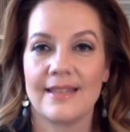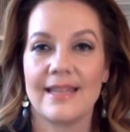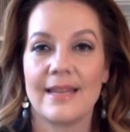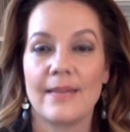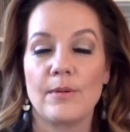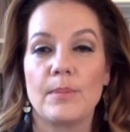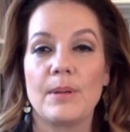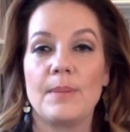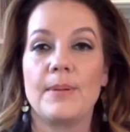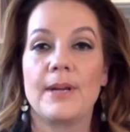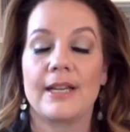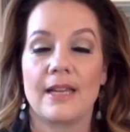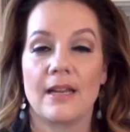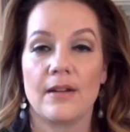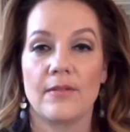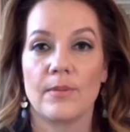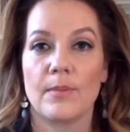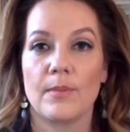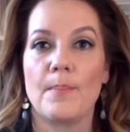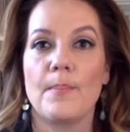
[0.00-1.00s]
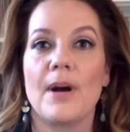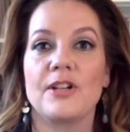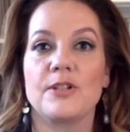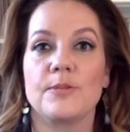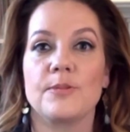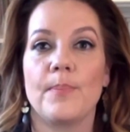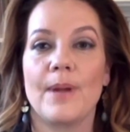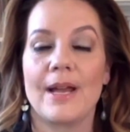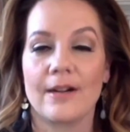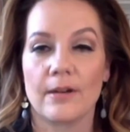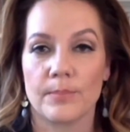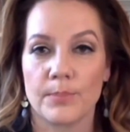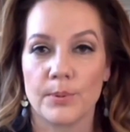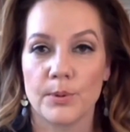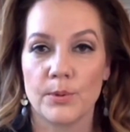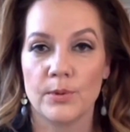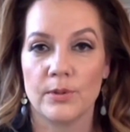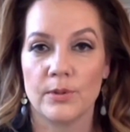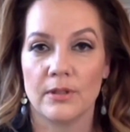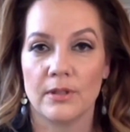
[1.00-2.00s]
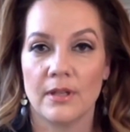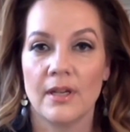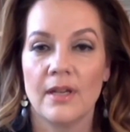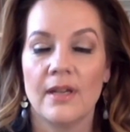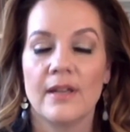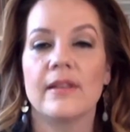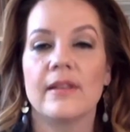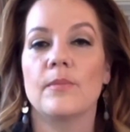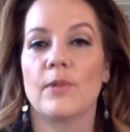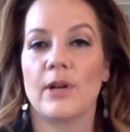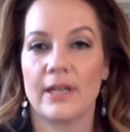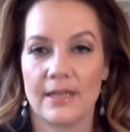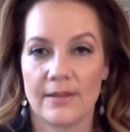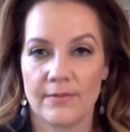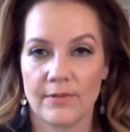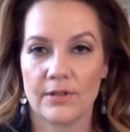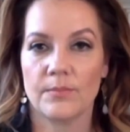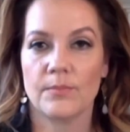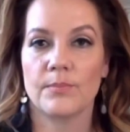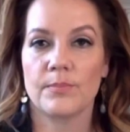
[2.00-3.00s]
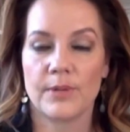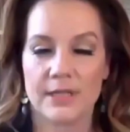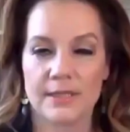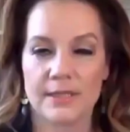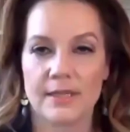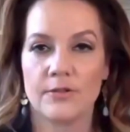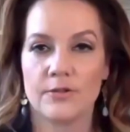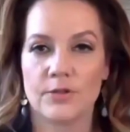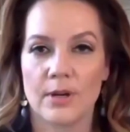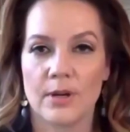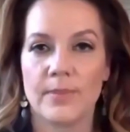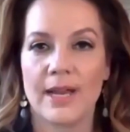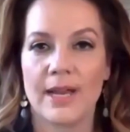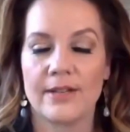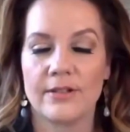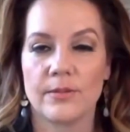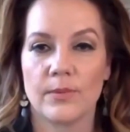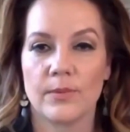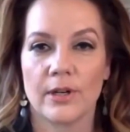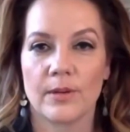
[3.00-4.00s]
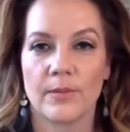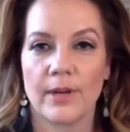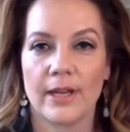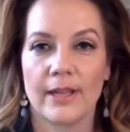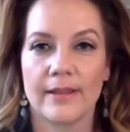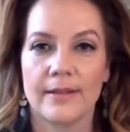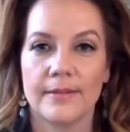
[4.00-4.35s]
they will be picking from a much better pool than what even President Trump had to work with.